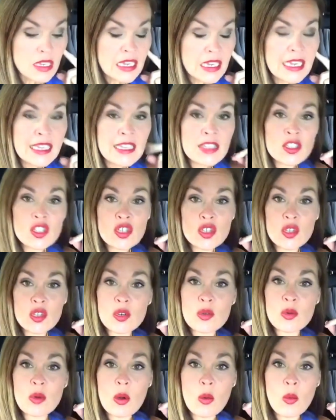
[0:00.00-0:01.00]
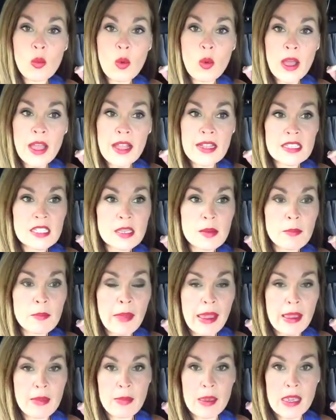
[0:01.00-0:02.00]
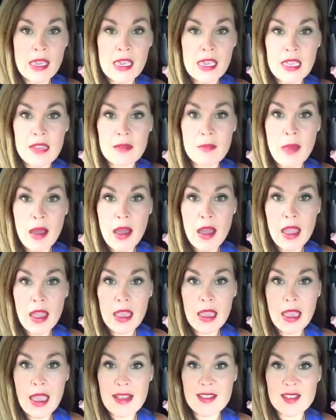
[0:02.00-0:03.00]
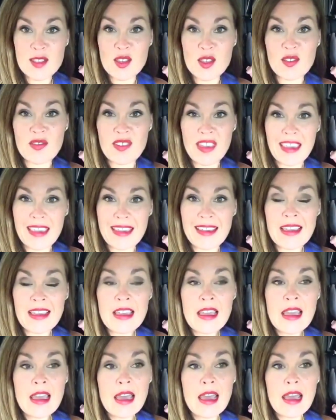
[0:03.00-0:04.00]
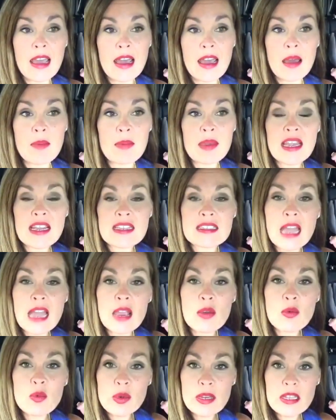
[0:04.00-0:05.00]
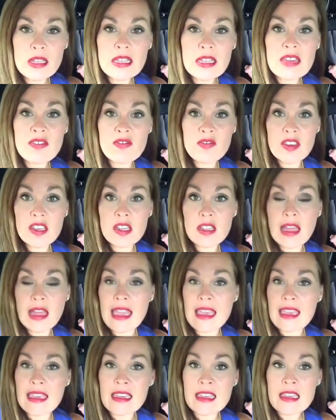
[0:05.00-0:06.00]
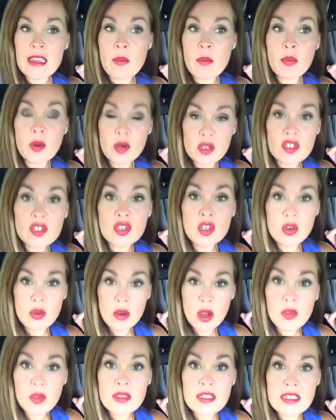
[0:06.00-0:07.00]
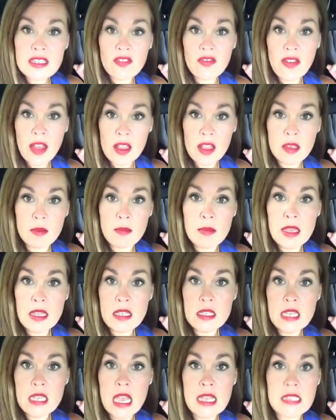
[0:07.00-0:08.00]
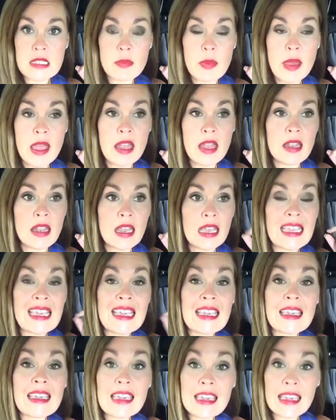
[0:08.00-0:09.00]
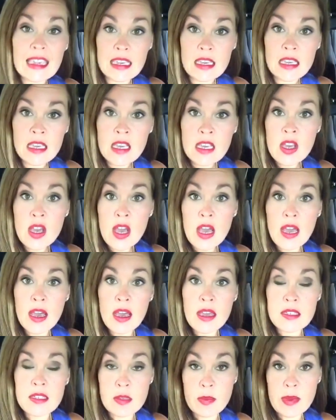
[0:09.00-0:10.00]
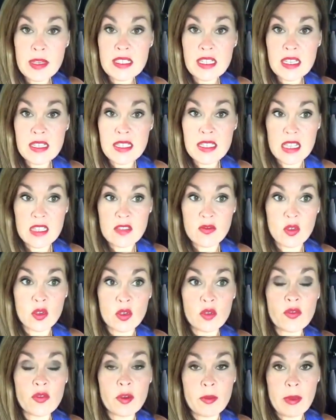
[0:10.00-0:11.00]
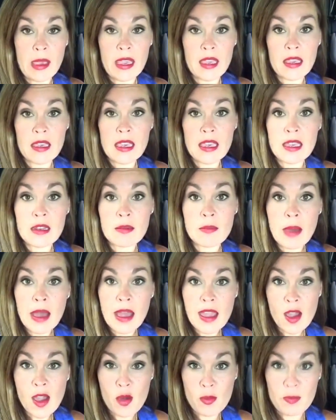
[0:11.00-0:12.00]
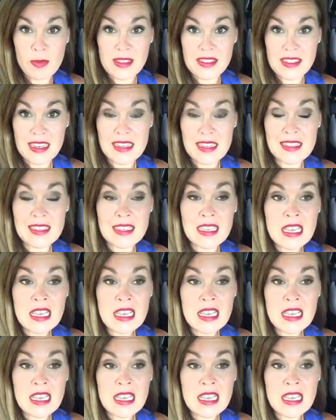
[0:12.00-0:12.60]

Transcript: into what might be in my SUV uh, because I really feel like personal growth and development has been key uh, to be successful for me in my home business.